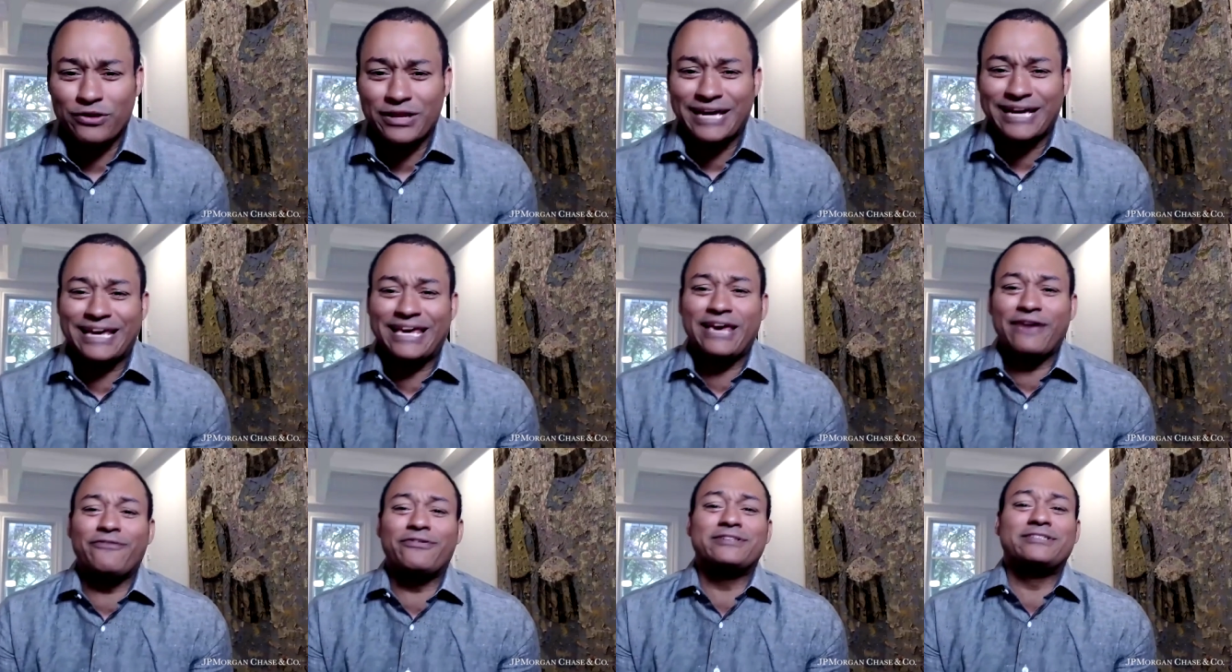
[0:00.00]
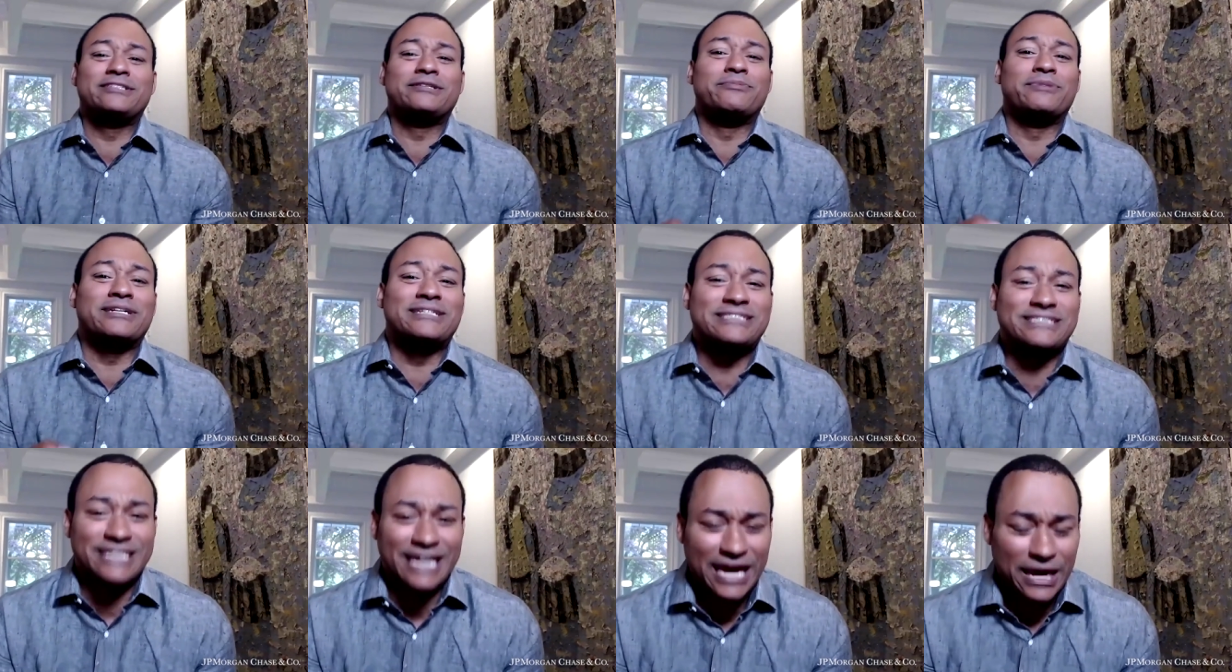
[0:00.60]
like, give us some
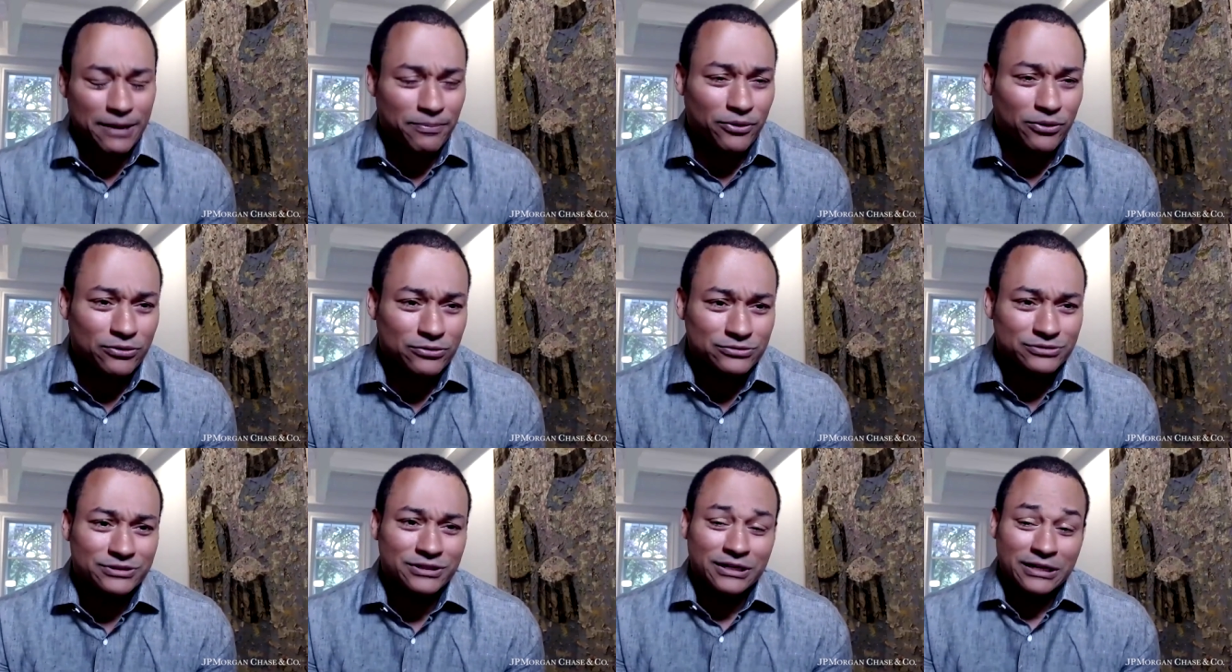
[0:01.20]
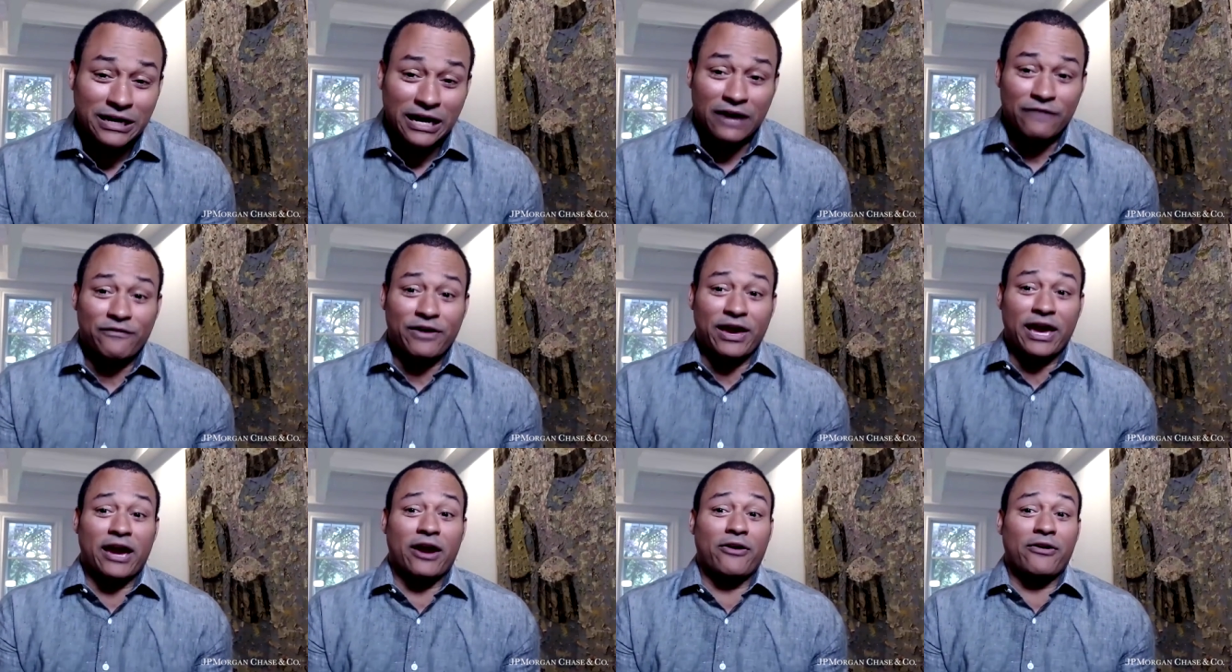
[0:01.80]
examples of
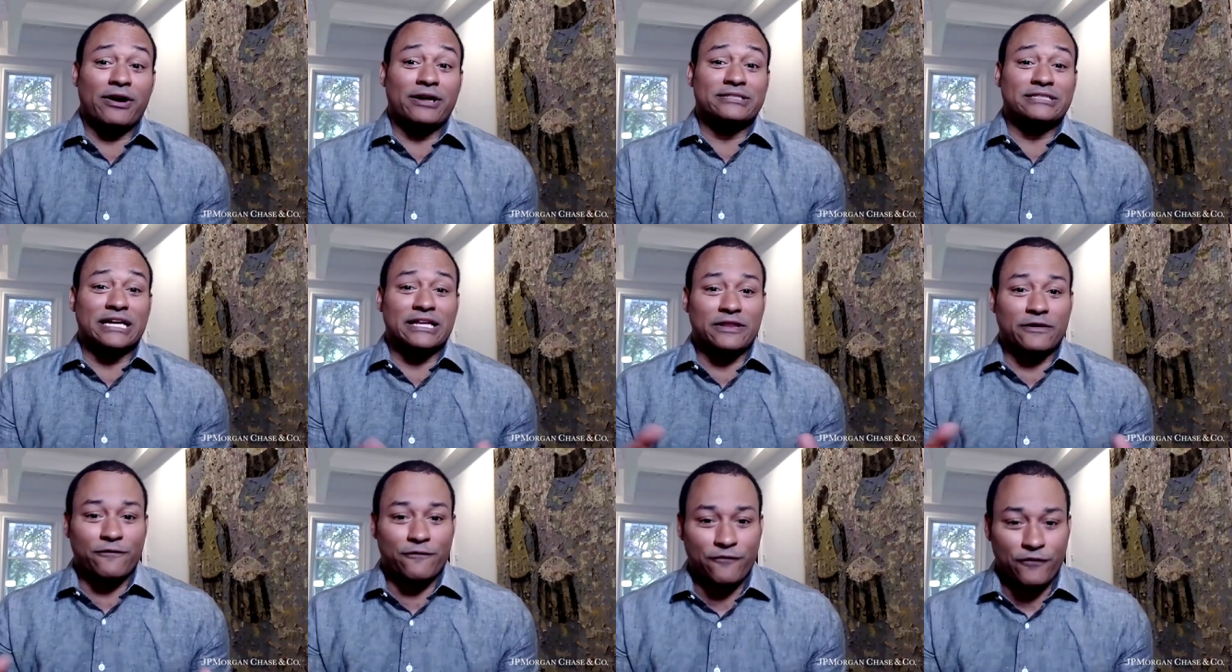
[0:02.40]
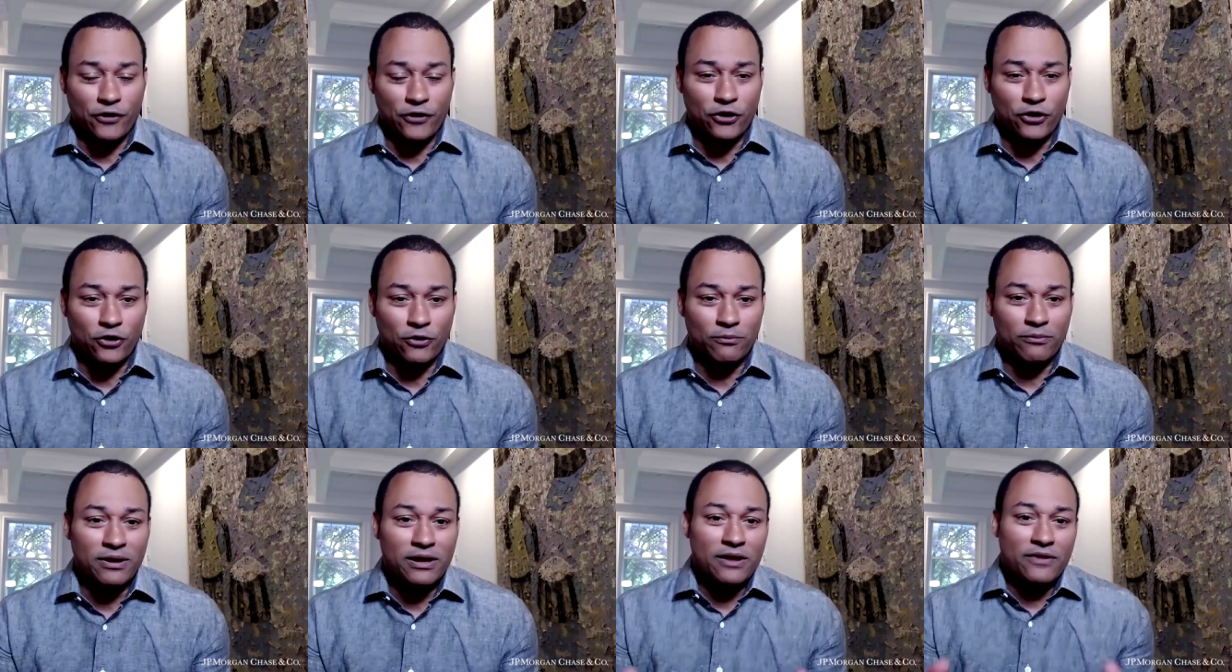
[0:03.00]
areas at the
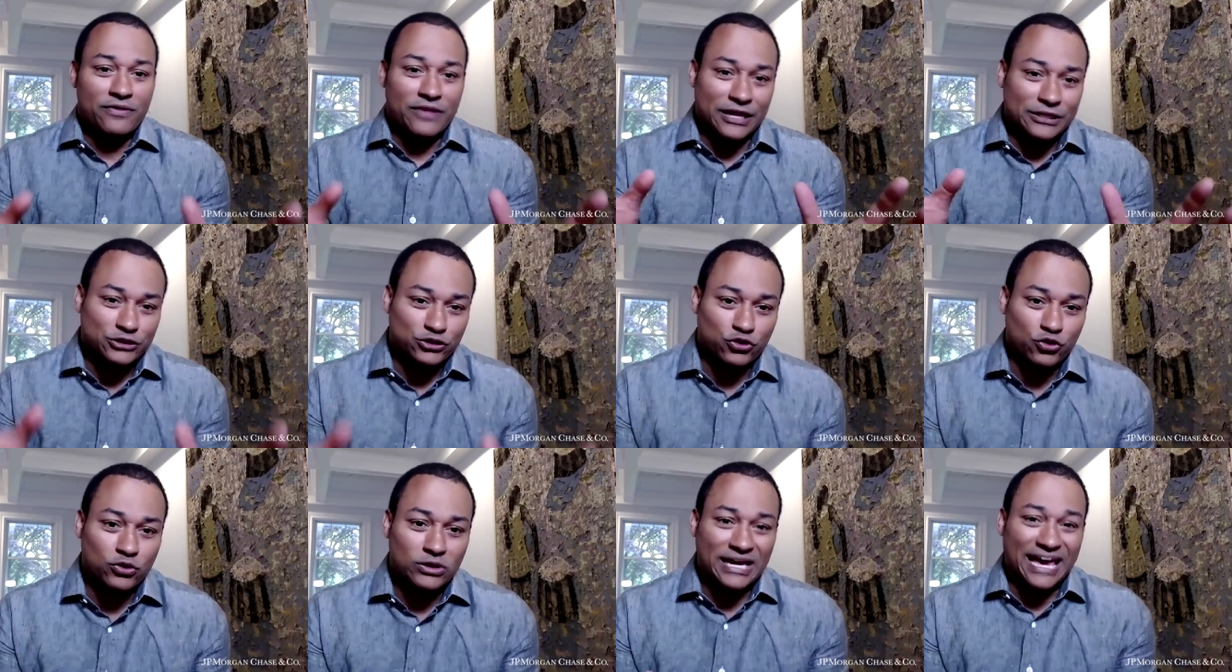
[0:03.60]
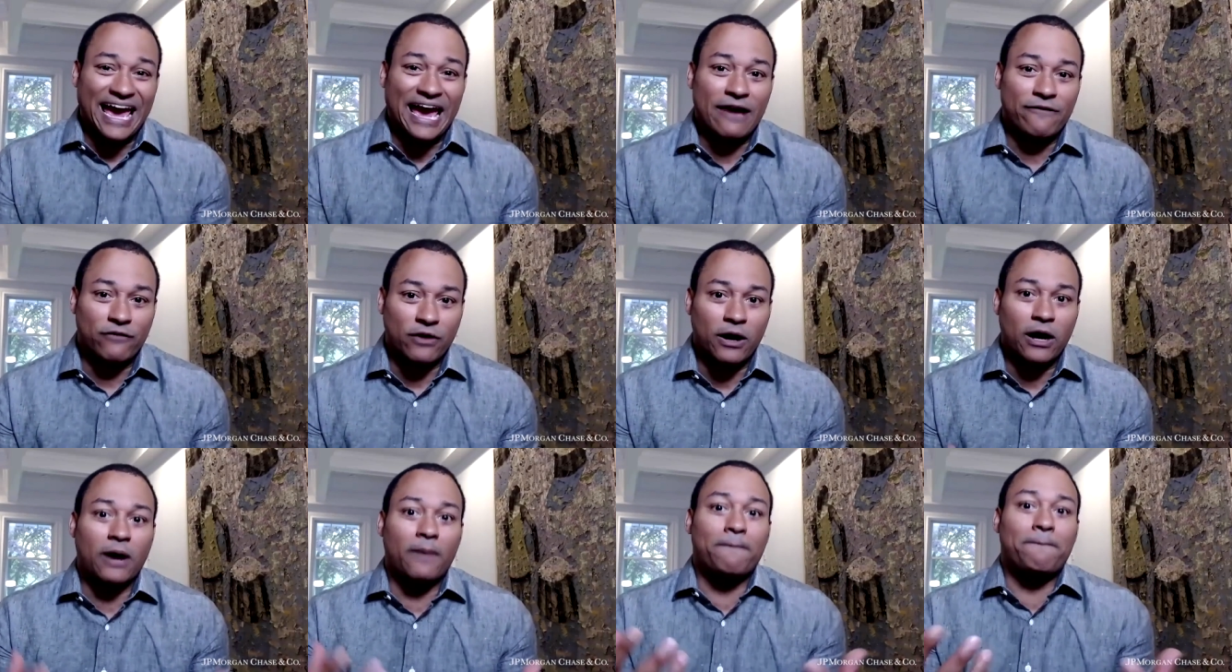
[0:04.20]
firm that truly have
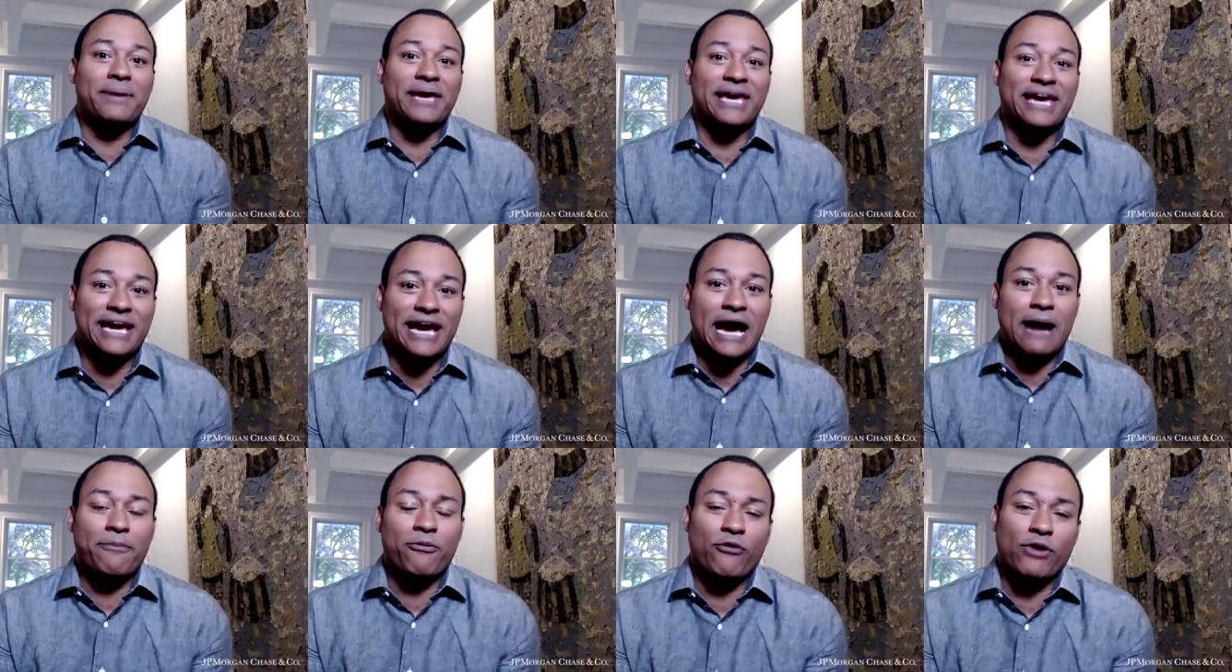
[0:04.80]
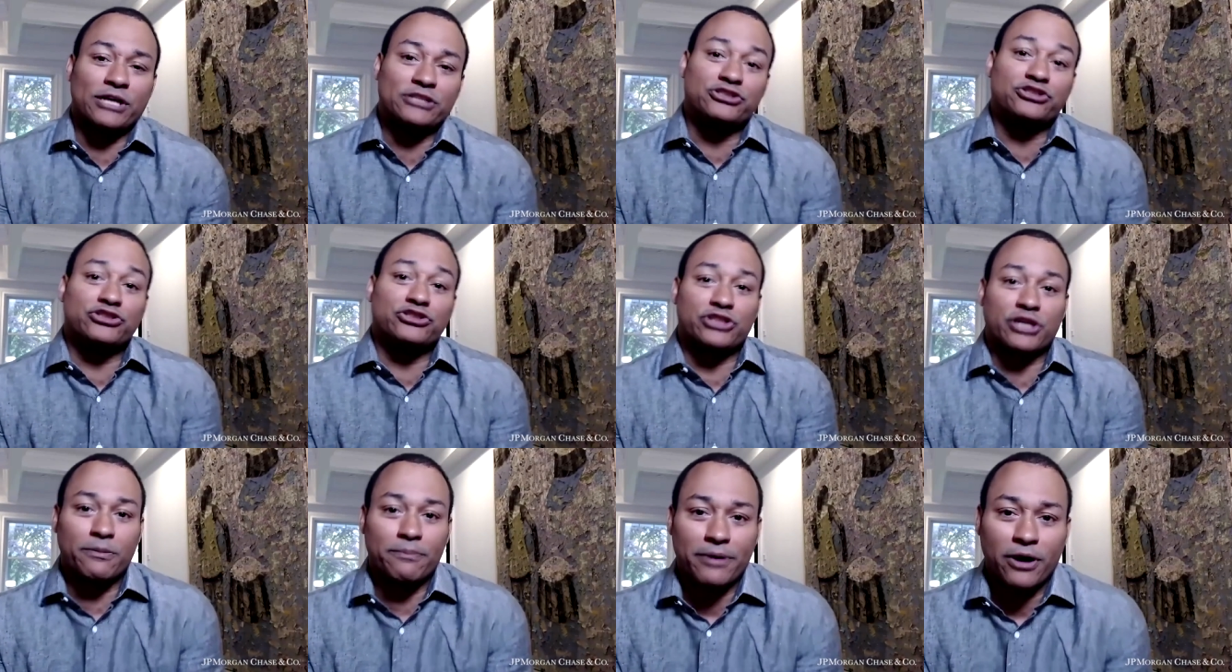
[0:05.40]
a, a big operations
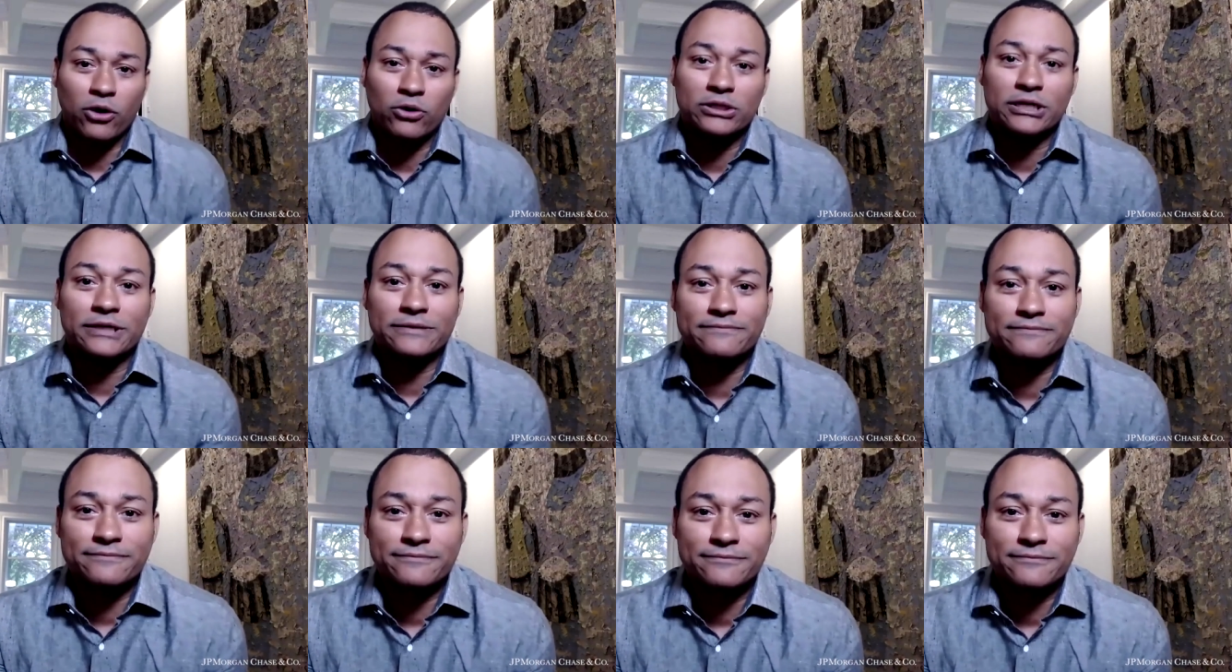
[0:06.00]
component.